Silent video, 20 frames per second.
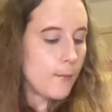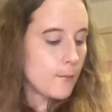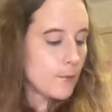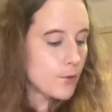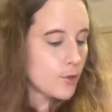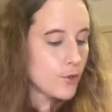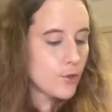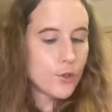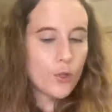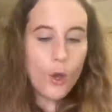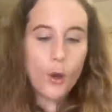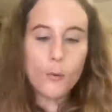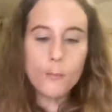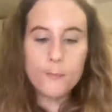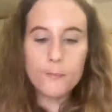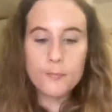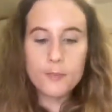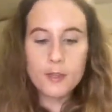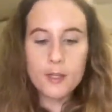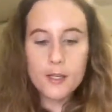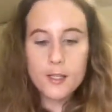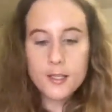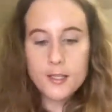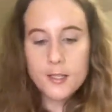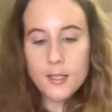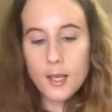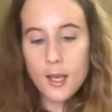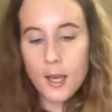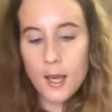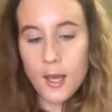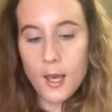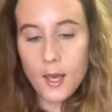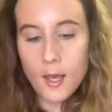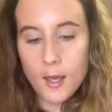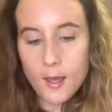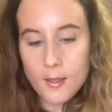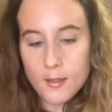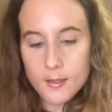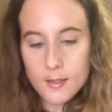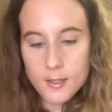So this
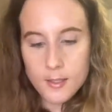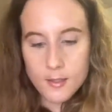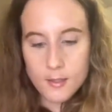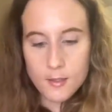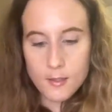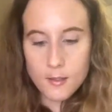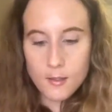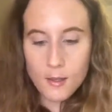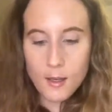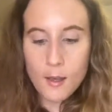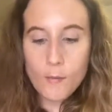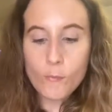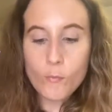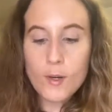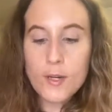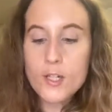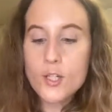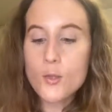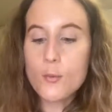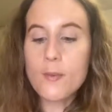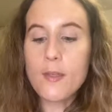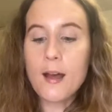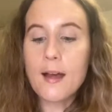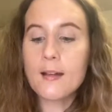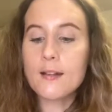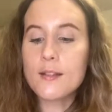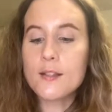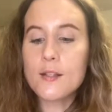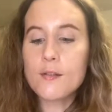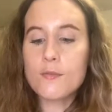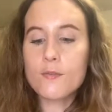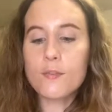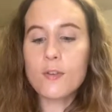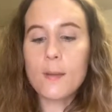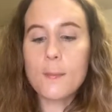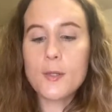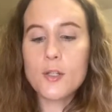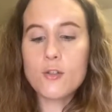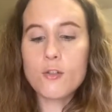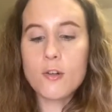is enriched with
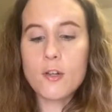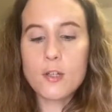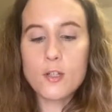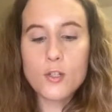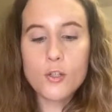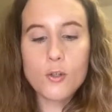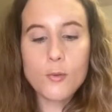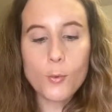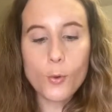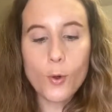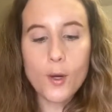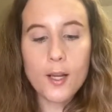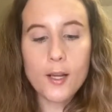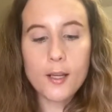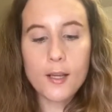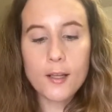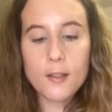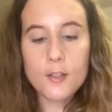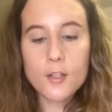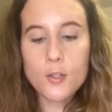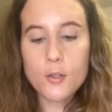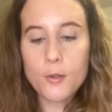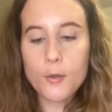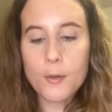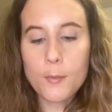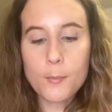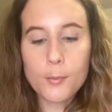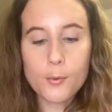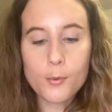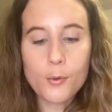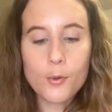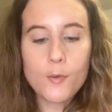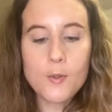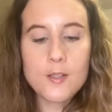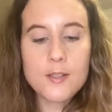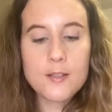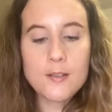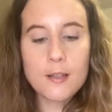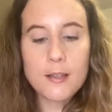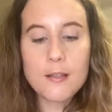anti-inflammatory turmeric to improve
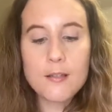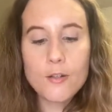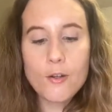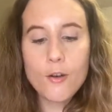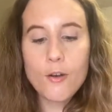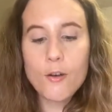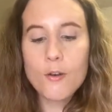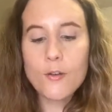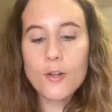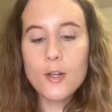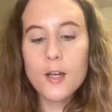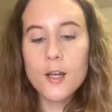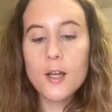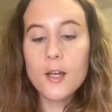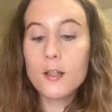its skin tone,